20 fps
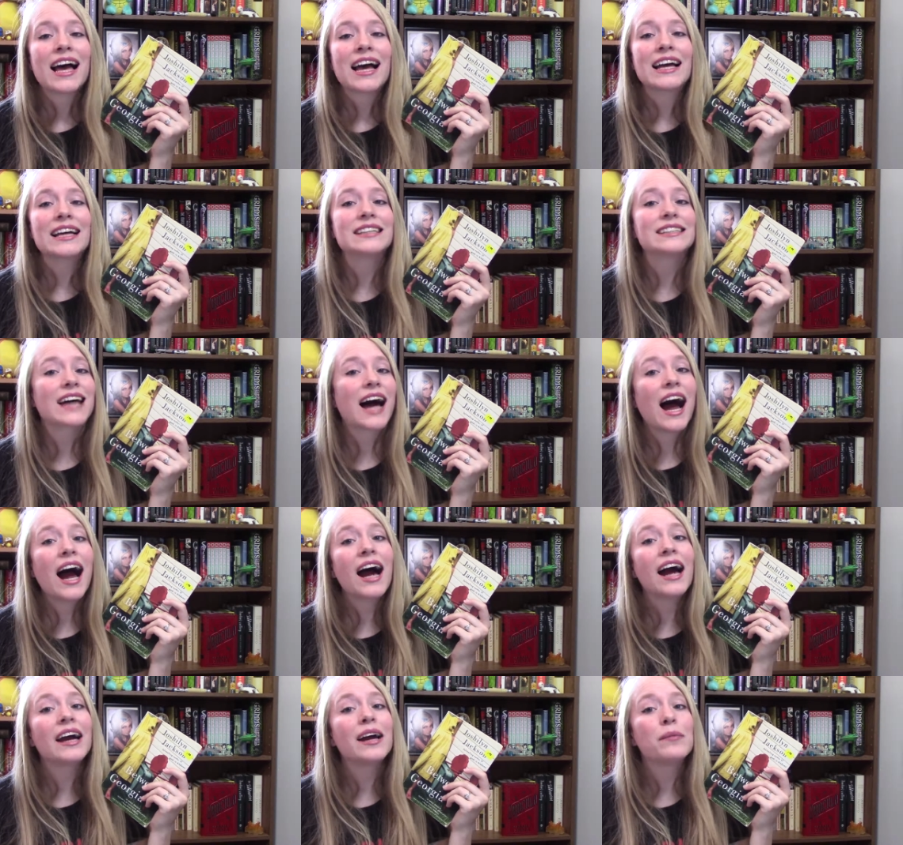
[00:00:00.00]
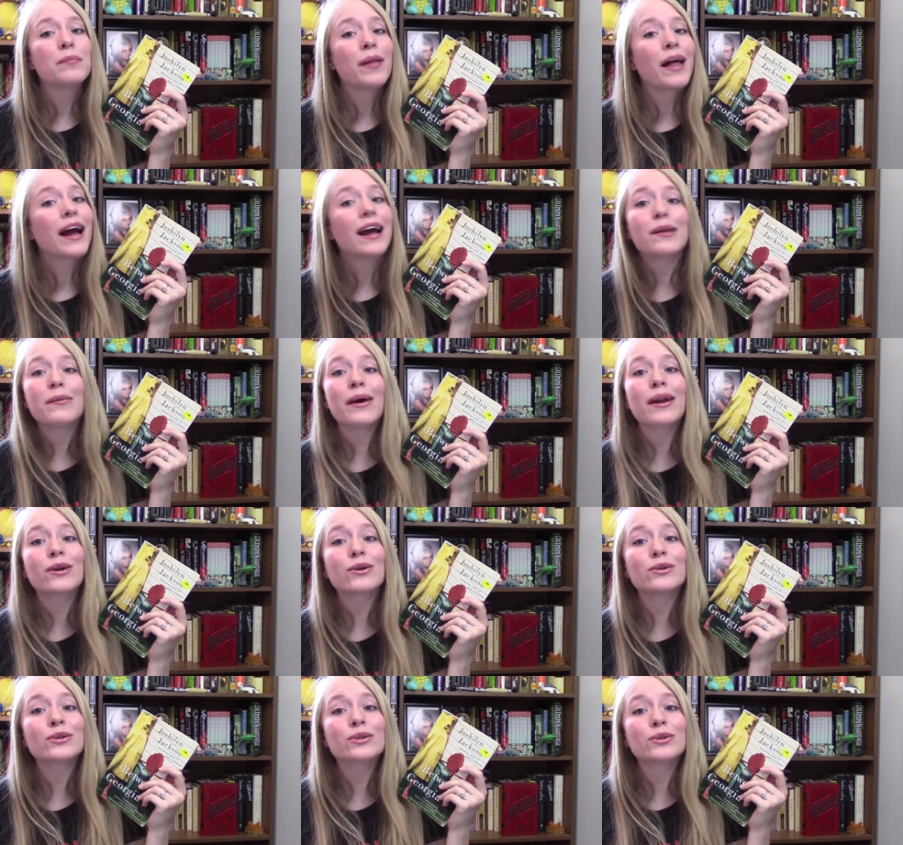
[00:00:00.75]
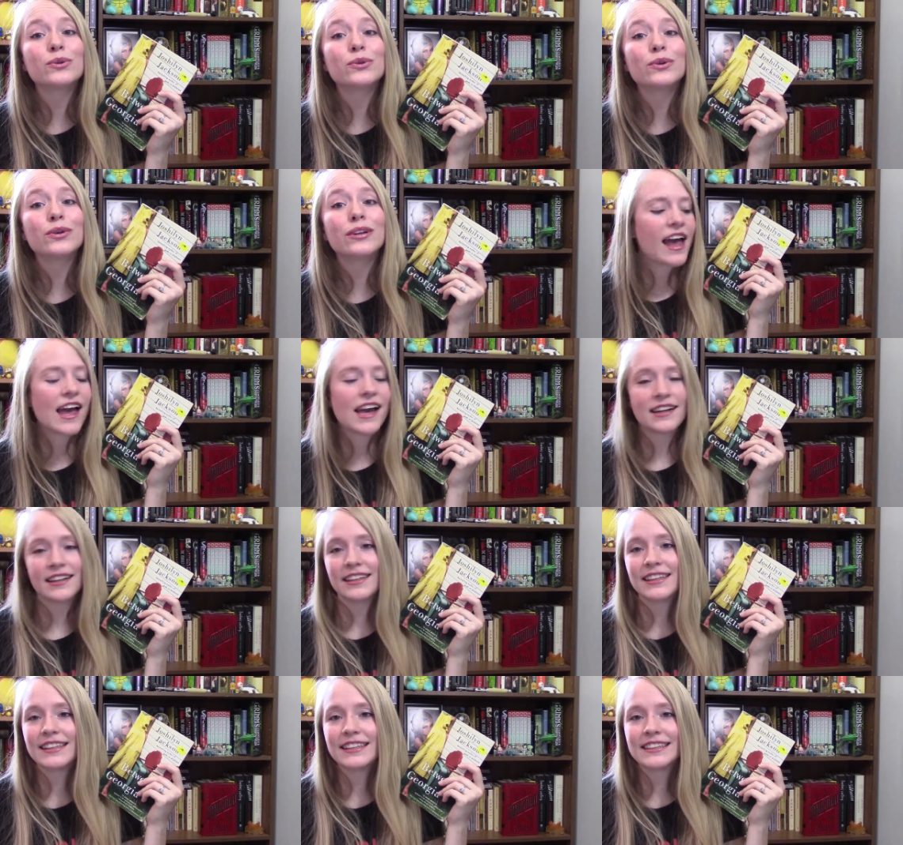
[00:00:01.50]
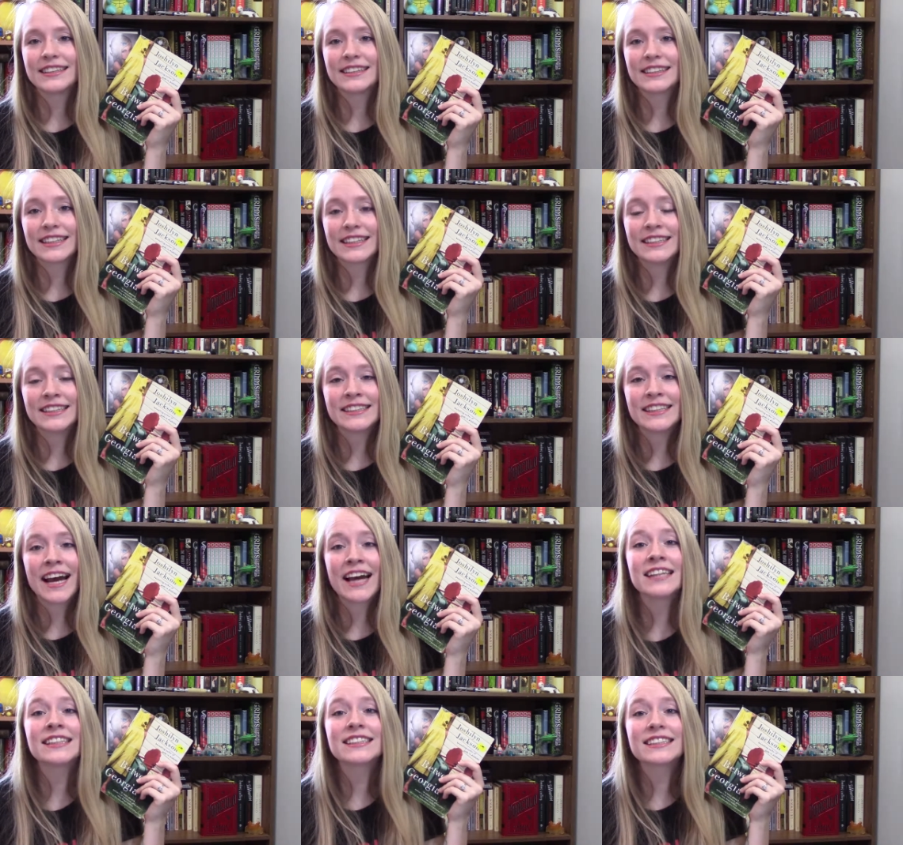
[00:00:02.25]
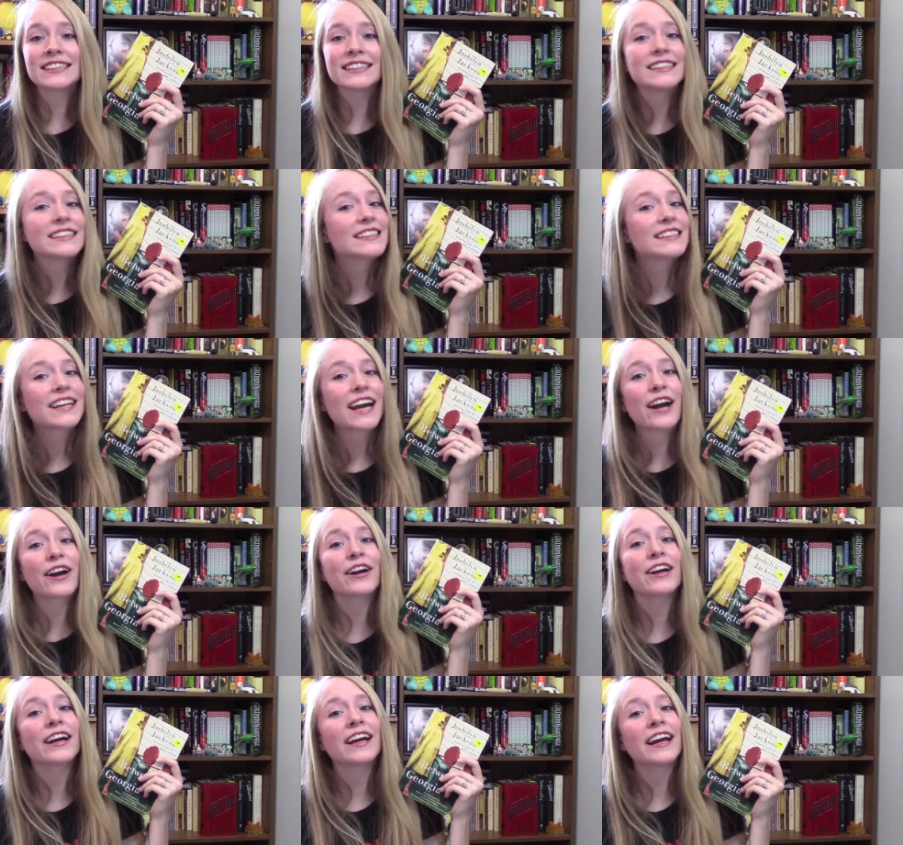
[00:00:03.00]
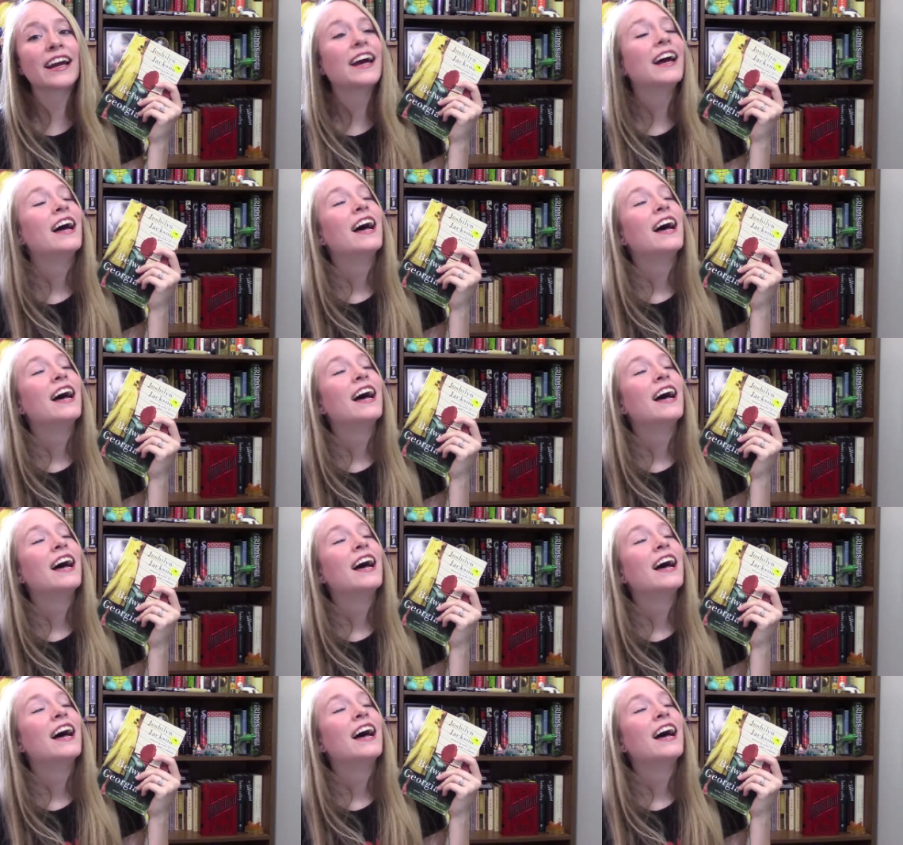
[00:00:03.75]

as I apply to medical school and it is intense and scary